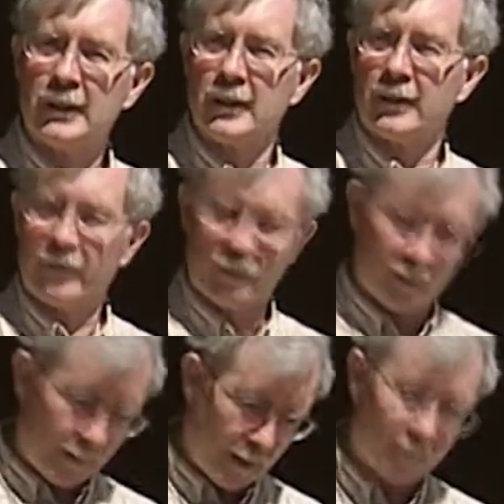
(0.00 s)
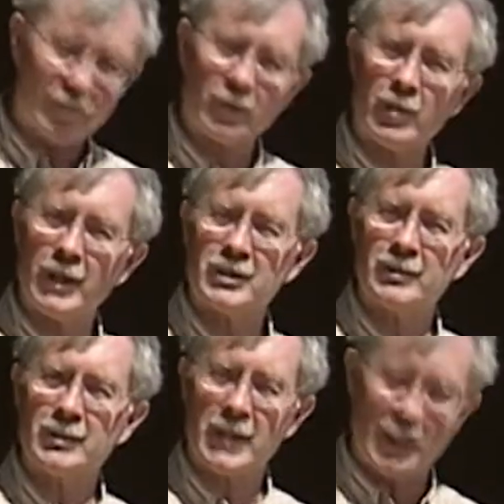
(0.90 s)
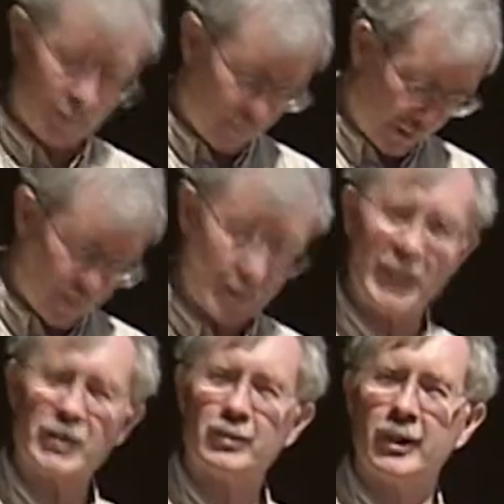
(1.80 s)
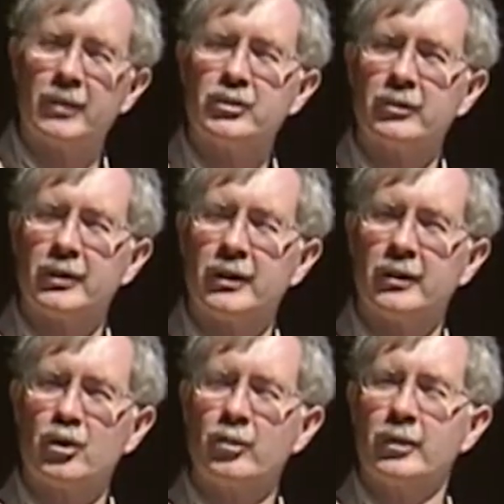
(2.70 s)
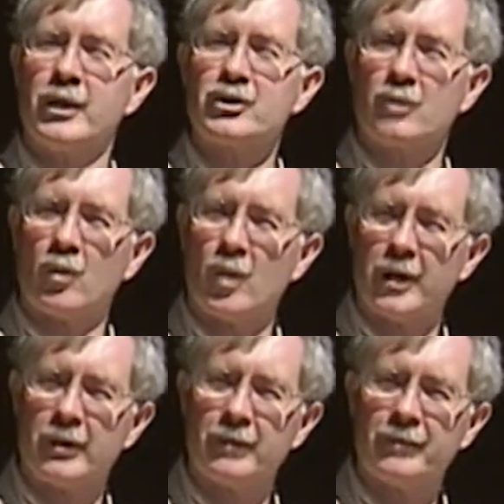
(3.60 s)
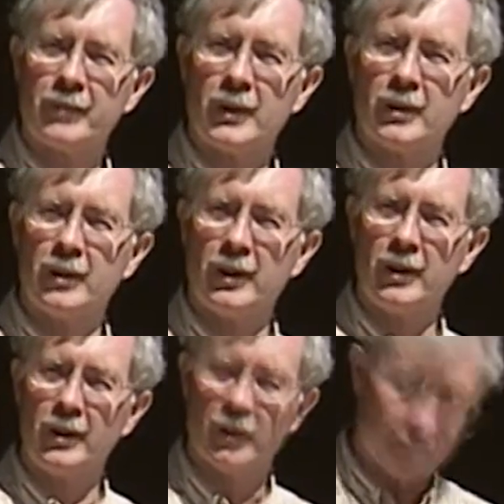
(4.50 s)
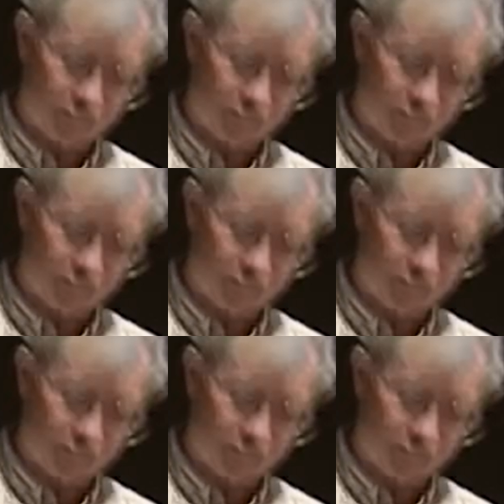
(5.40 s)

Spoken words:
If you're going to be out for quite some time, as the ice melts, you'll get accumulation of water in the